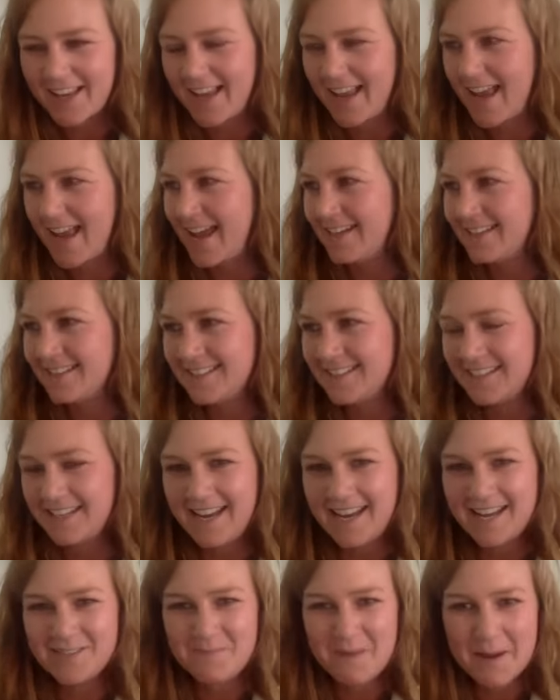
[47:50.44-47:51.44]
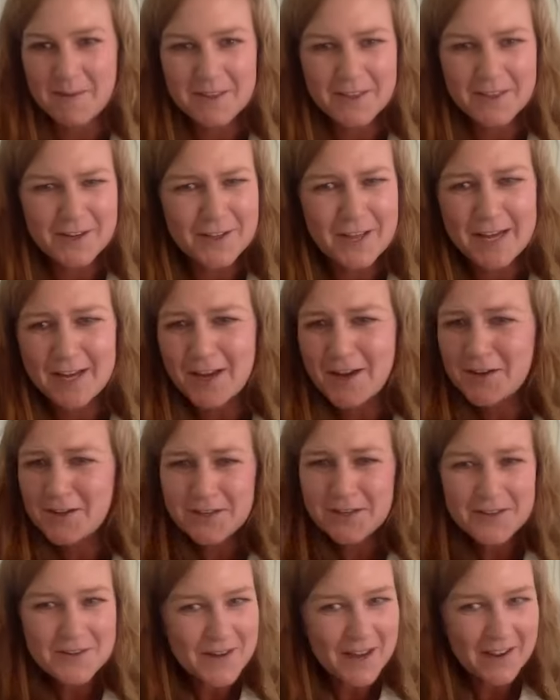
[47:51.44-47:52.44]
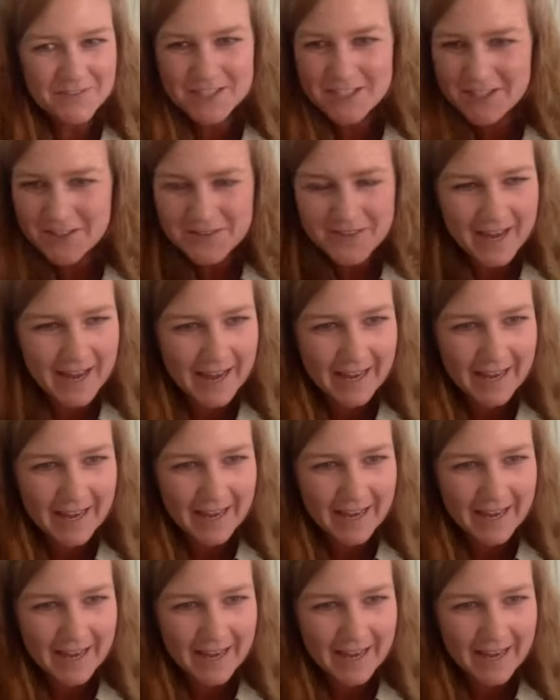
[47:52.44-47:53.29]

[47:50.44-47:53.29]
and and maybe they're like oh you don't have to do that